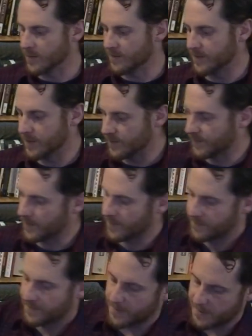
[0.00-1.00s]
review for
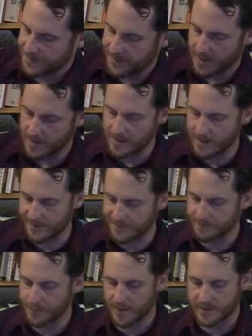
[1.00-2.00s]
first aid
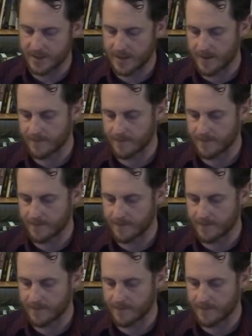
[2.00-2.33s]
kits, but